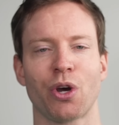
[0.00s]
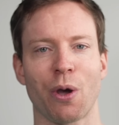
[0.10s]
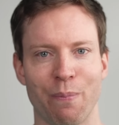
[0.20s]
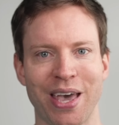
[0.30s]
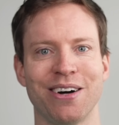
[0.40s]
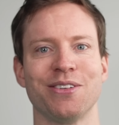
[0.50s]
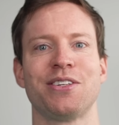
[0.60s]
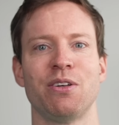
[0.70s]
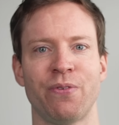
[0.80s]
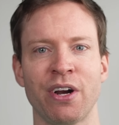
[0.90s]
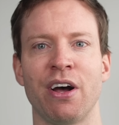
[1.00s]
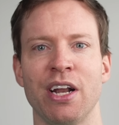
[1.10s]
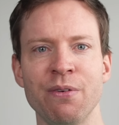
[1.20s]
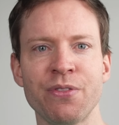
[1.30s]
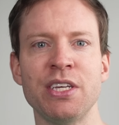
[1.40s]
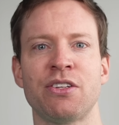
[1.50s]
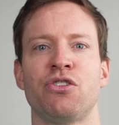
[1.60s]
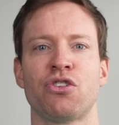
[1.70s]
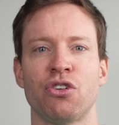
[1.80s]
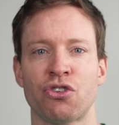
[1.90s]
were compelled to figure out if this
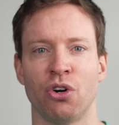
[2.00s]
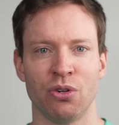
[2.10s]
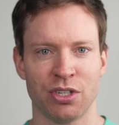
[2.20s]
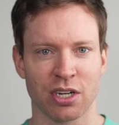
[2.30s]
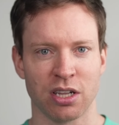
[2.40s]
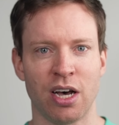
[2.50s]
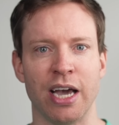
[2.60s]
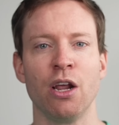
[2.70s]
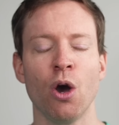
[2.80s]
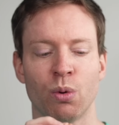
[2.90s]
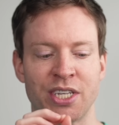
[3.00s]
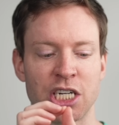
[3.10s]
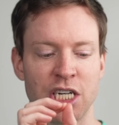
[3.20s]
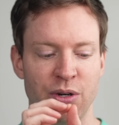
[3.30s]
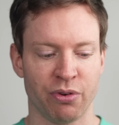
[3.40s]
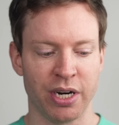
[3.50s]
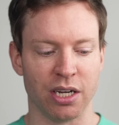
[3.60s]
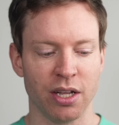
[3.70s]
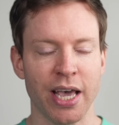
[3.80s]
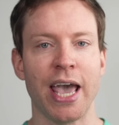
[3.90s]
testosterone decline was actually
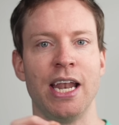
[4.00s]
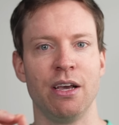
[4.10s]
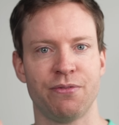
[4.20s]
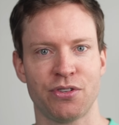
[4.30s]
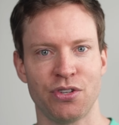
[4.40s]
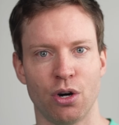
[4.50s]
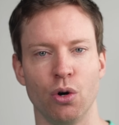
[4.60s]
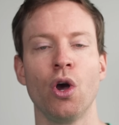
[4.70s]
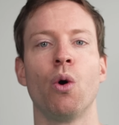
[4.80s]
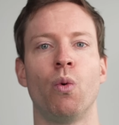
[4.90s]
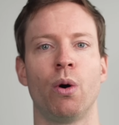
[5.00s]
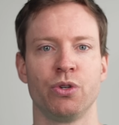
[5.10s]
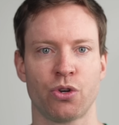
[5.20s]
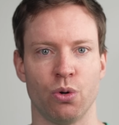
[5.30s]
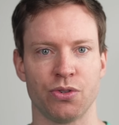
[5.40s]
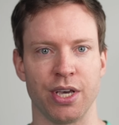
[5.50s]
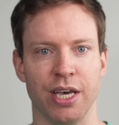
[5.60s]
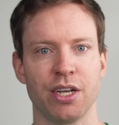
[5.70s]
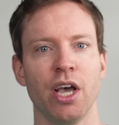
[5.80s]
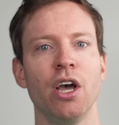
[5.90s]
real, and if so, what was causing
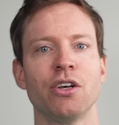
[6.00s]
it.